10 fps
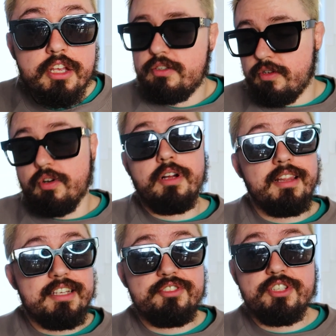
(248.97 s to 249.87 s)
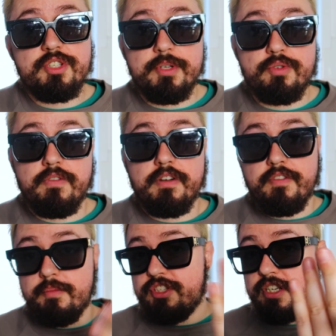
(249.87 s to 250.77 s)
So let's just switch over
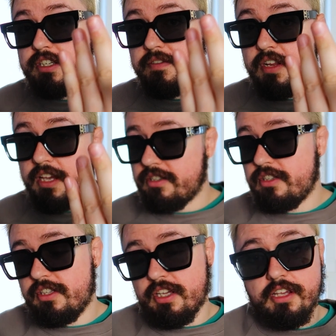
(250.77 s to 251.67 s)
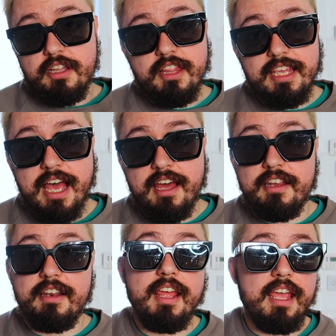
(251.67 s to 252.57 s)
from the G7X to the
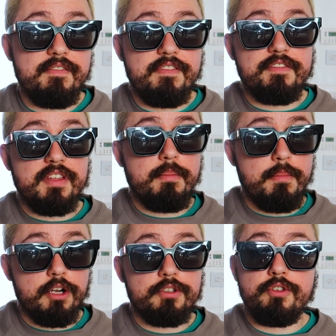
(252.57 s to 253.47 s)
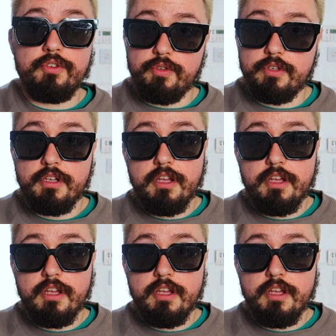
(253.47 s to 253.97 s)
Canon M50 Mark II.